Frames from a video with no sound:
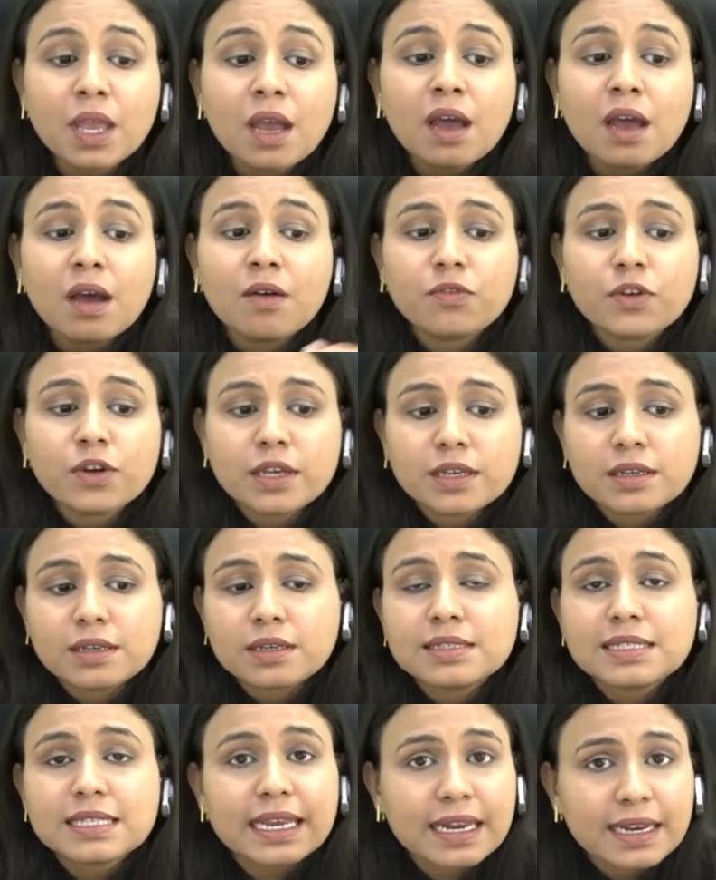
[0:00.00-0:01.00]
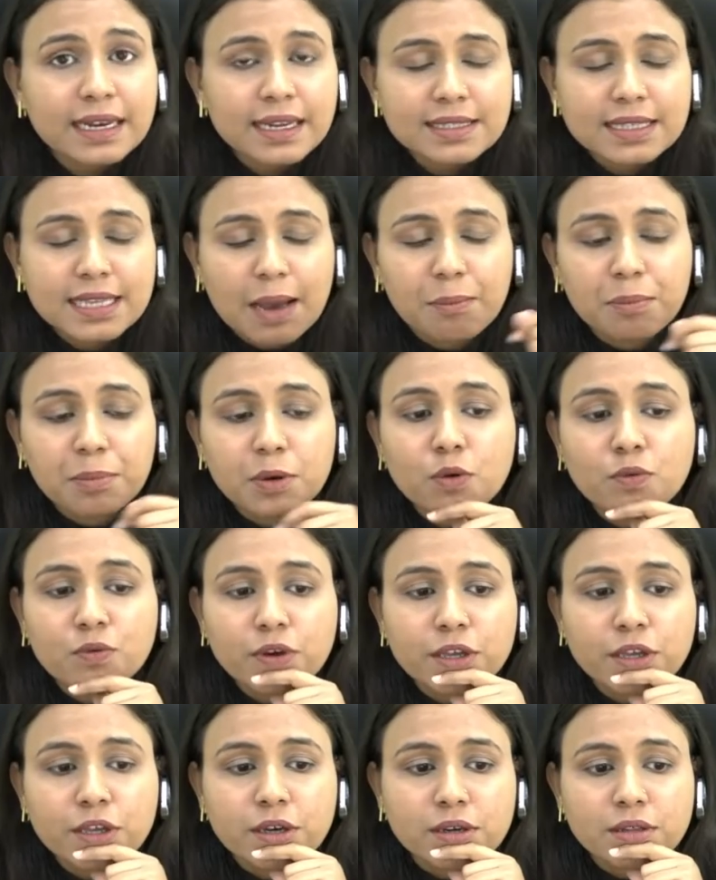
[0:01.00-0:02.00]
For second example over
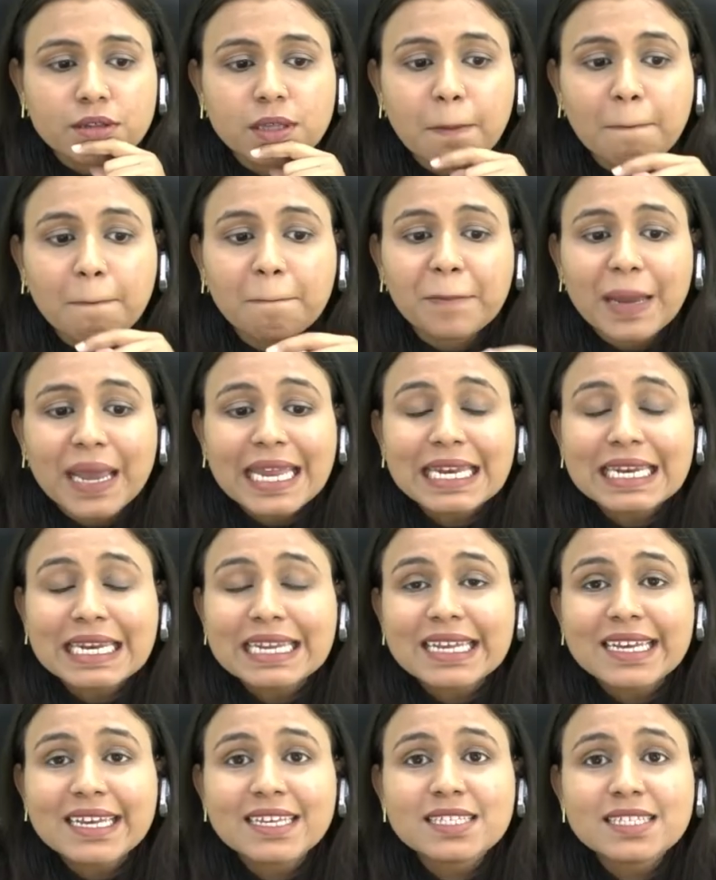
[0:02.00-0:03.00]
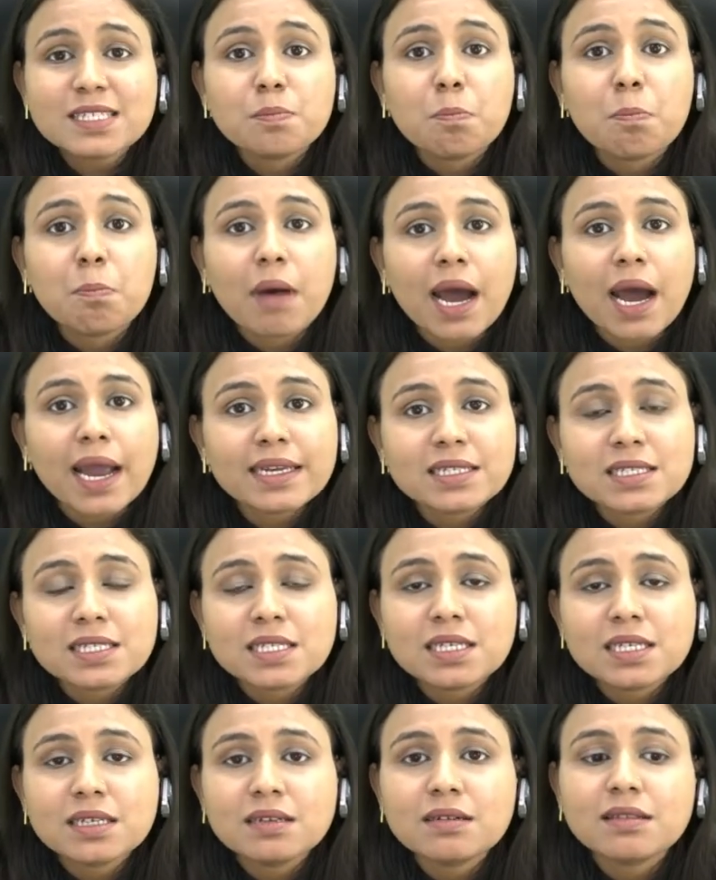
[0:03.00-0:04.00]
here, the pen is
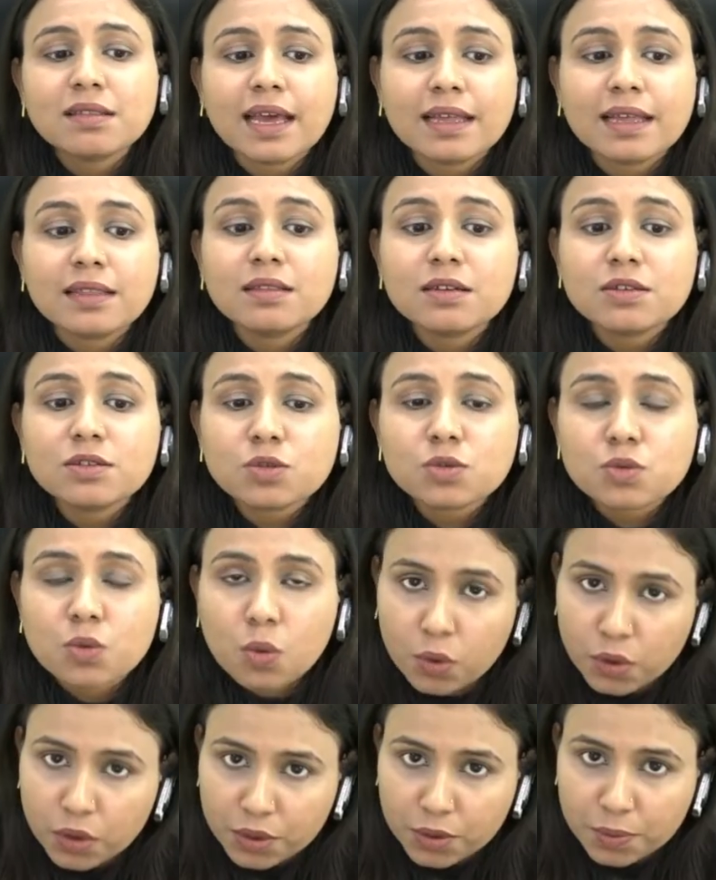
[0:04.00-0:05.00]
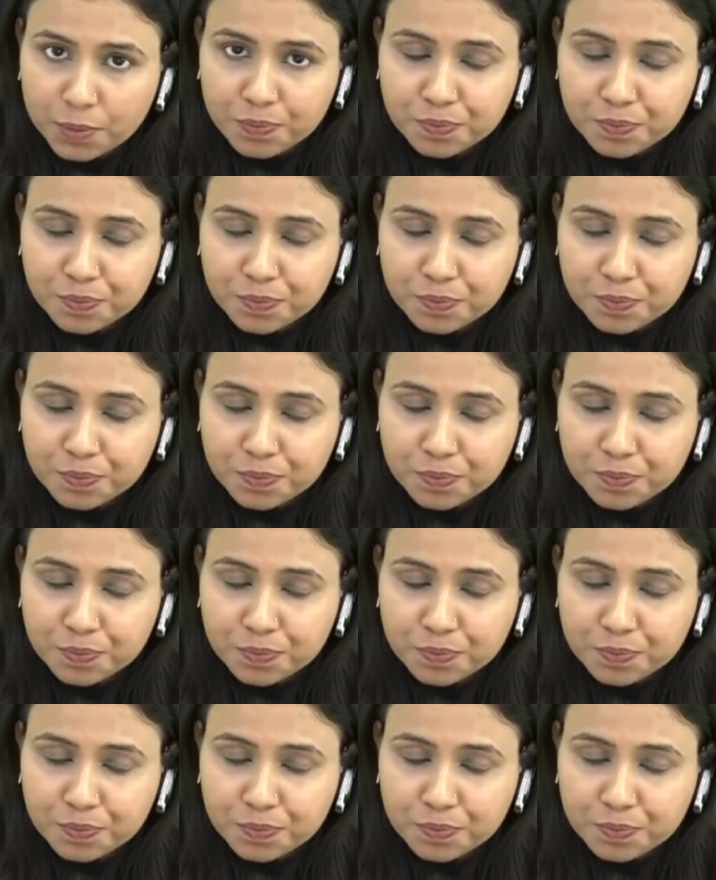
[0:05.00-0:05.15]
mightier than the sword.